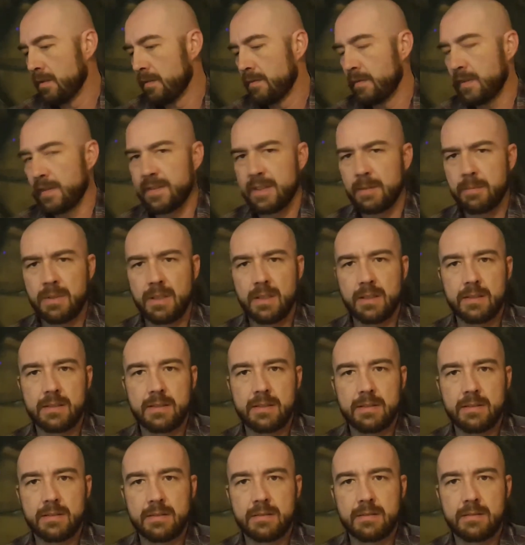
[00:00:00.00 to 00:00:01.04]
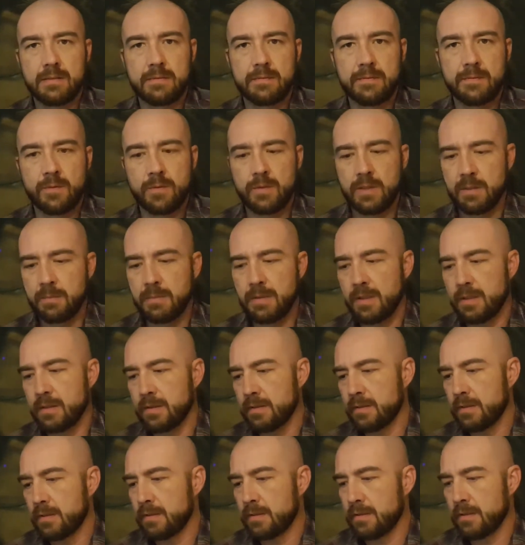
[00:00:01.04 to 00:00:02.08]
$50, $40,
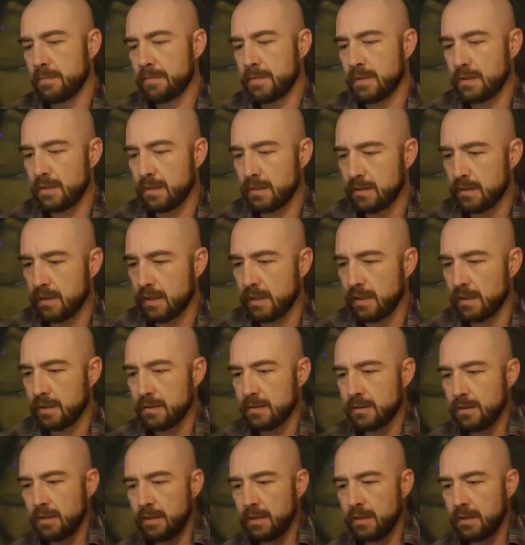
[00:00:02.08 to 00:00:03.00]
something like that.